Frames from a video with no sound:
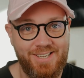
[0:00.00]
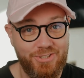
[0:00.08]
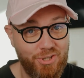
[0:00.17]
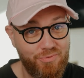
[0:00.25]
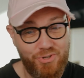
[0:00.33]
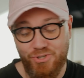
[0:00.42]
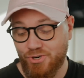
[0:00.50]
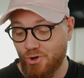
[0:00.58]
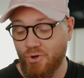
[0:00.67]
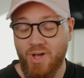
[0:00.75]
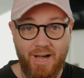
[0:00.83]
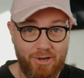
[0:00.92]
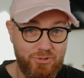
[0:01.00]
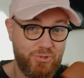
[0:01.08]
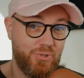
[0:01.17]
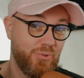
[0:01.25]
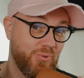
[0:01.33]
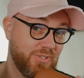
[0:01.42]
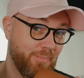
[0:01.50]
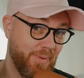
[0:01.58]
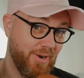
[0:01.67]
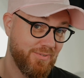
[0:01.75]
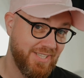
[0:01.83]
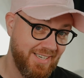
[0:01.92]
So if you know how to use a
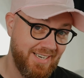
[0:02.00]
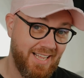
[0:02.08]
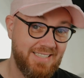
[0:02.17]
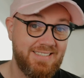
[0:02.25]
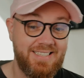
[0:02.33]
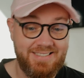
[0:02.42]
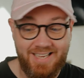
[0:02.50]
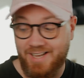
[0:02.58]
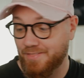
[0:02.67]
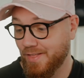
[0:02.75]
pair of sunglasses,